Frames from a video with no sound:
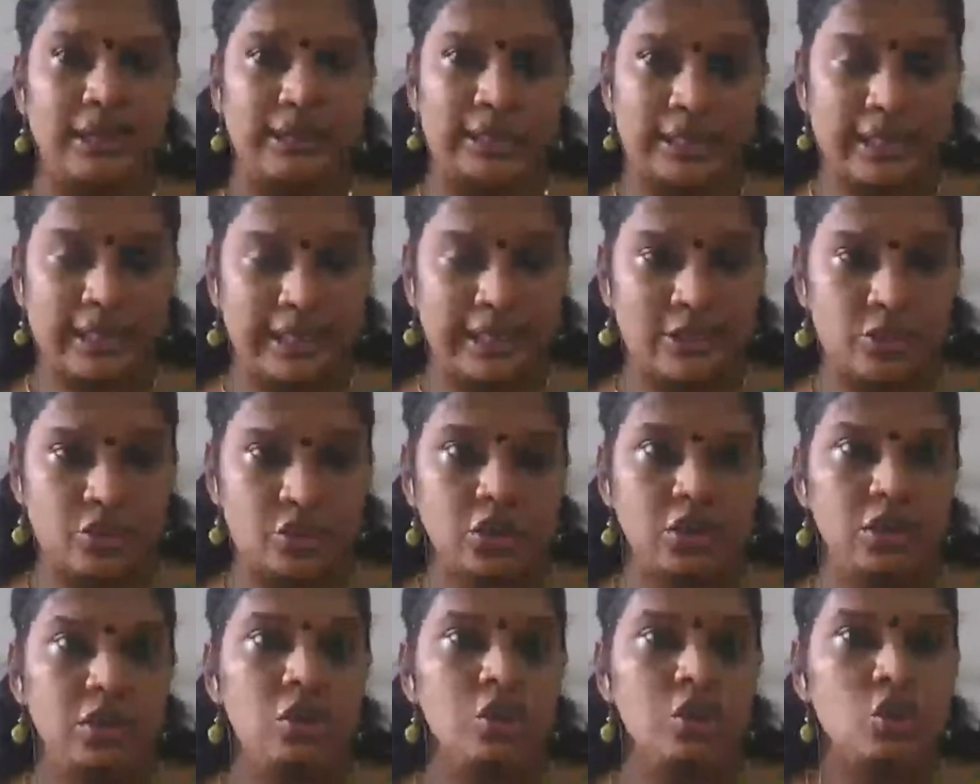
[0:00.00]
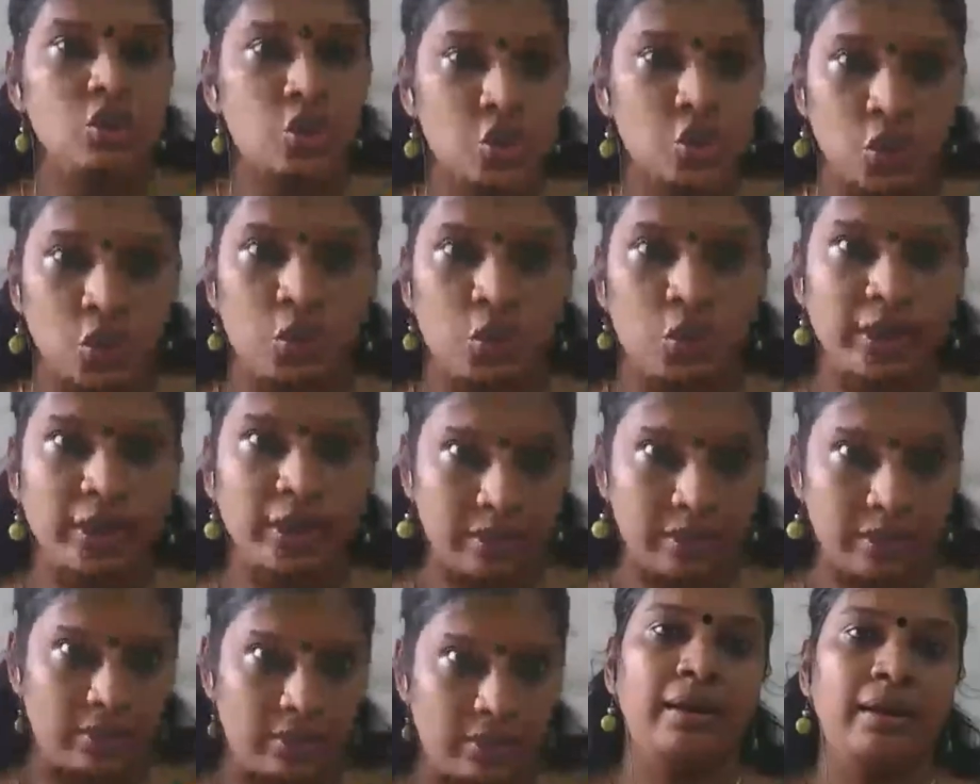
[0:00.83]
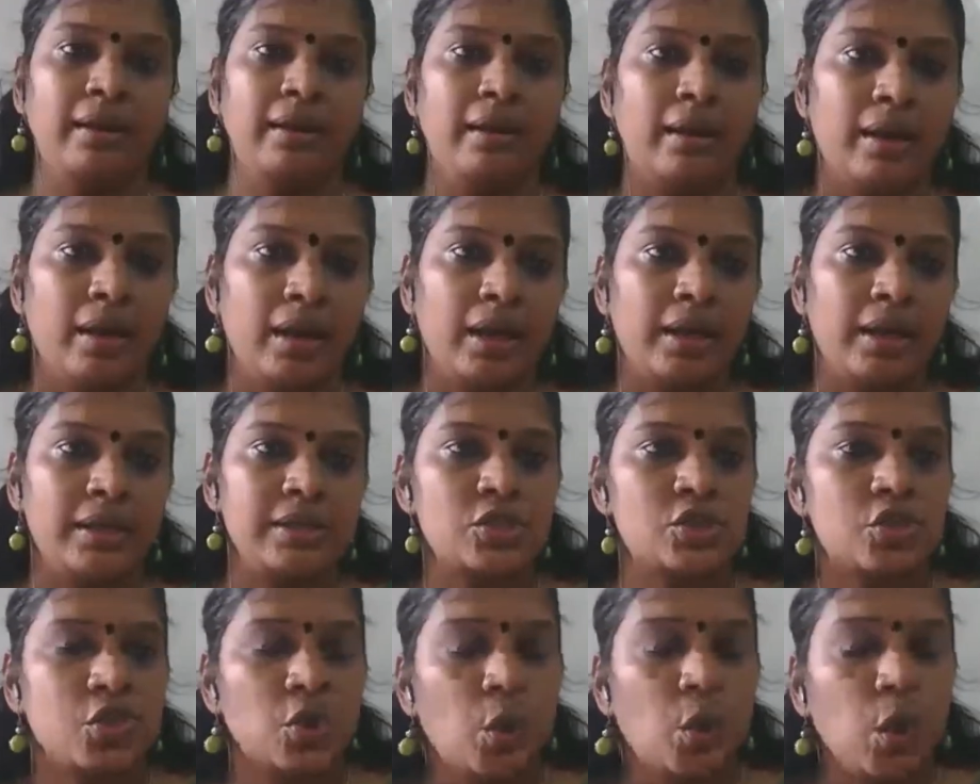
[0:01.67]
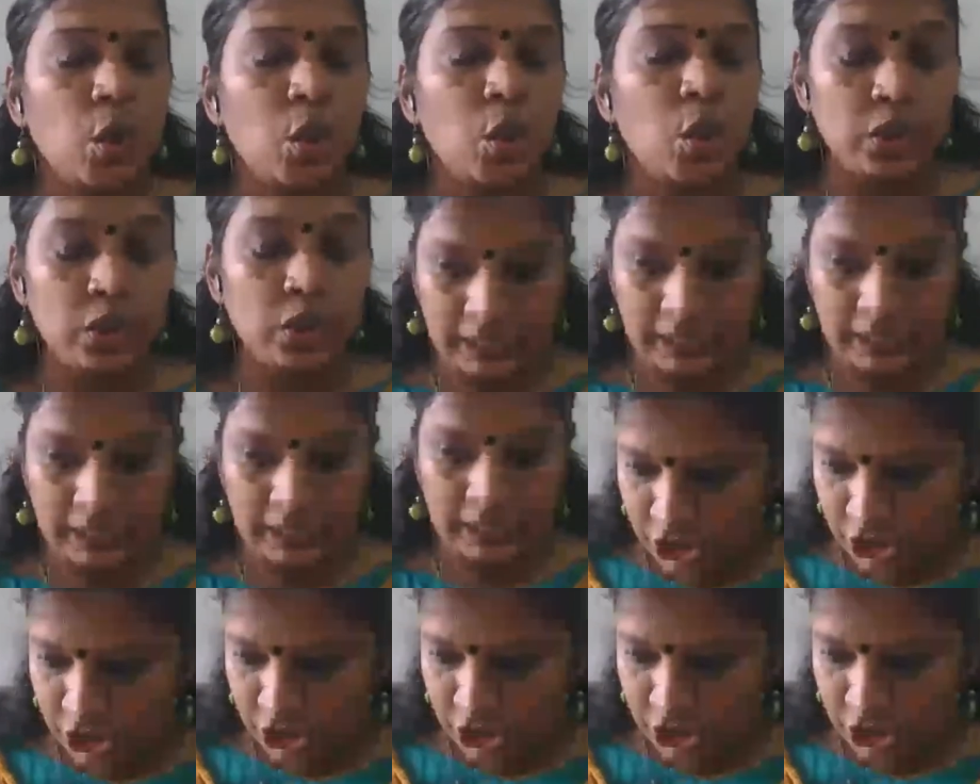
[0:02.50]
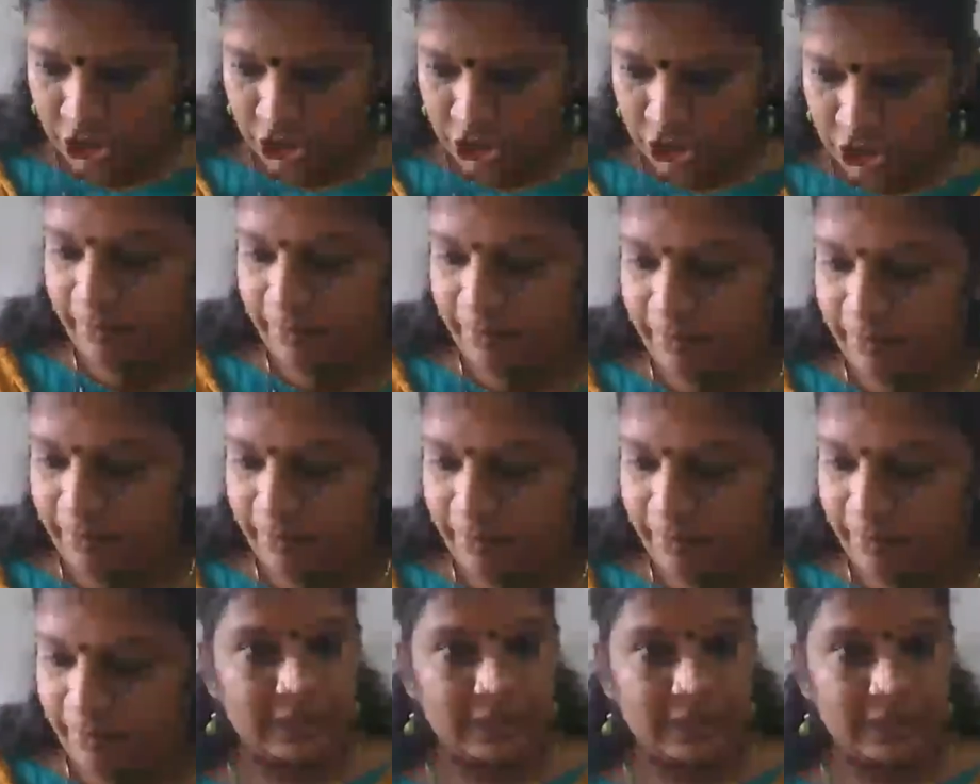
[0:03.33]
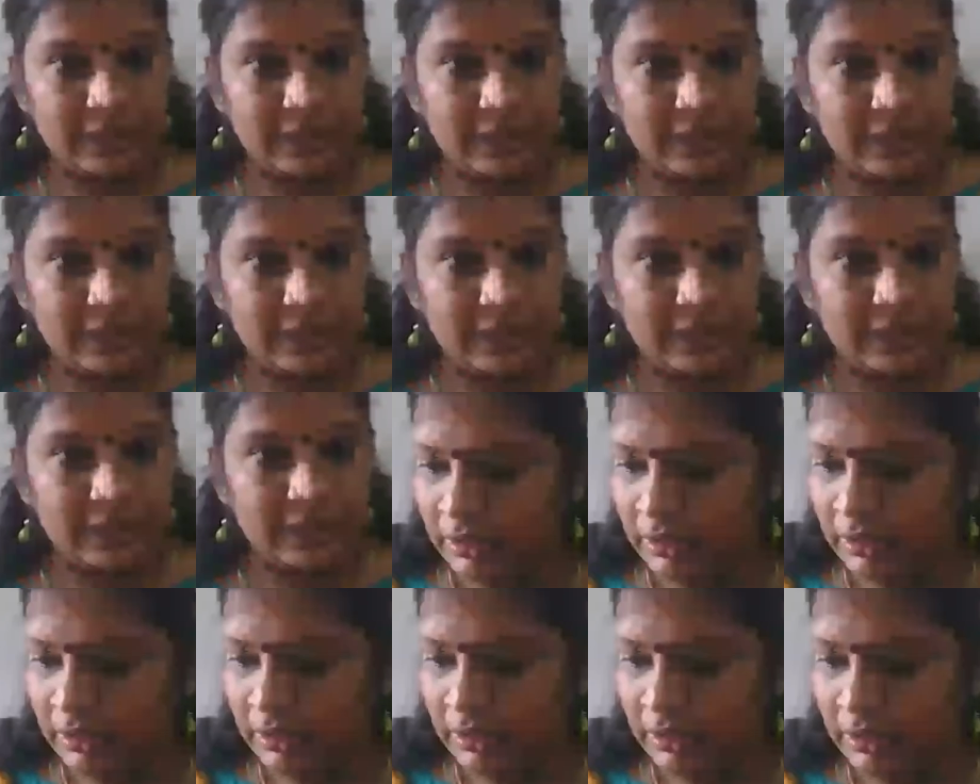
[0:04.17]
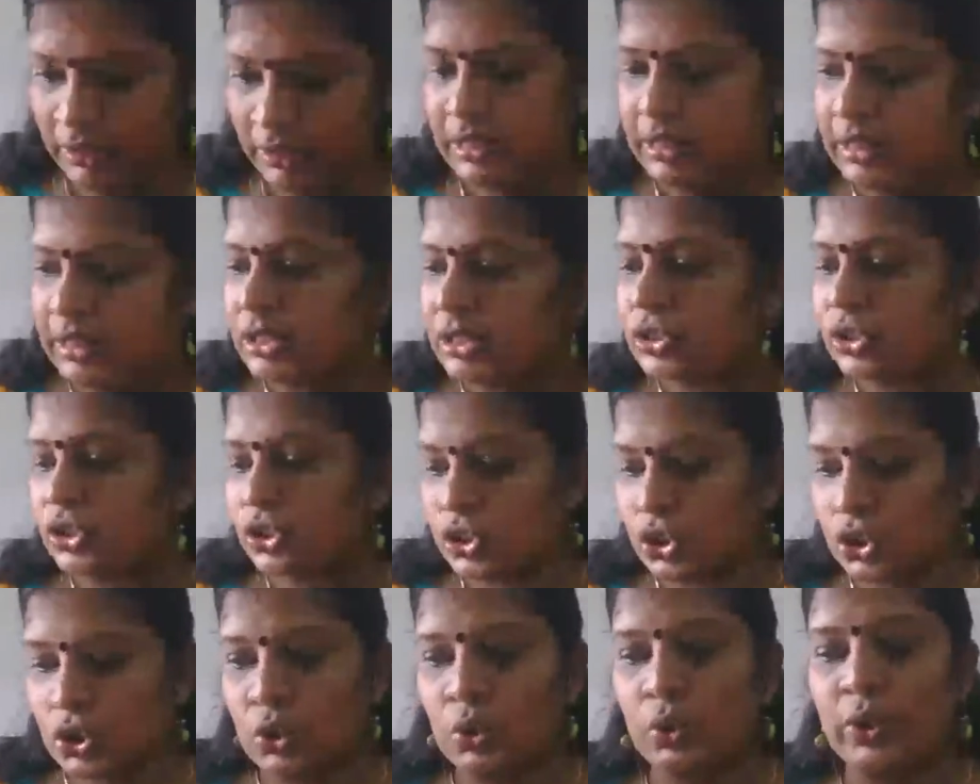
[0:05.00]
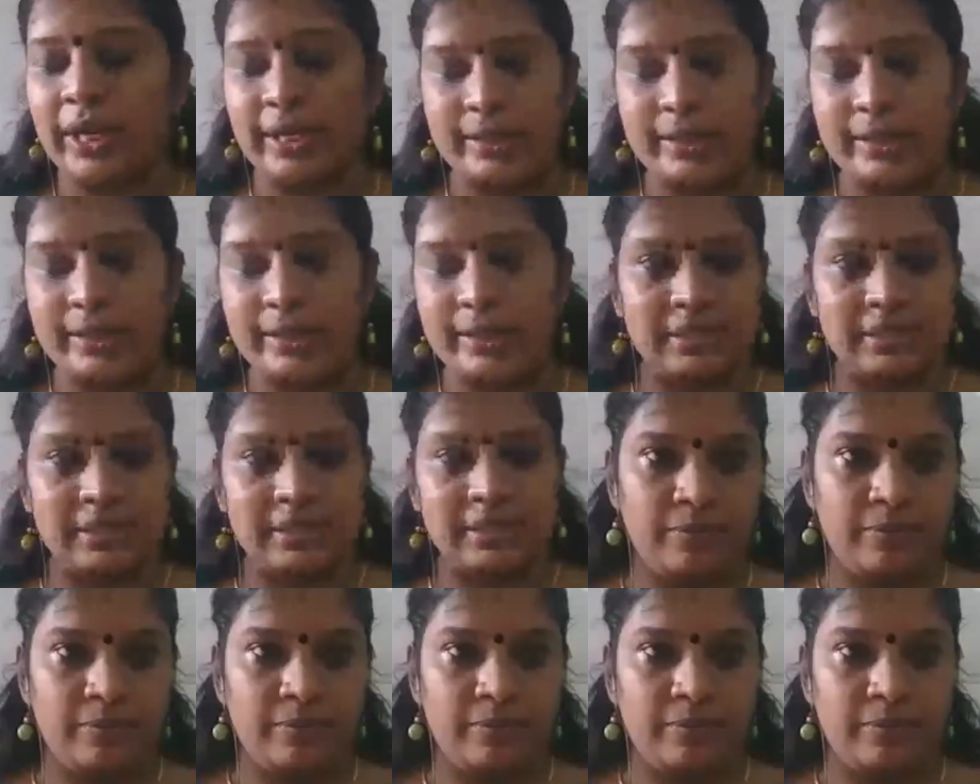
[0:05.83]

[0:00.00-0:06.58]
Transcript: A teacher should strong relationship with our students.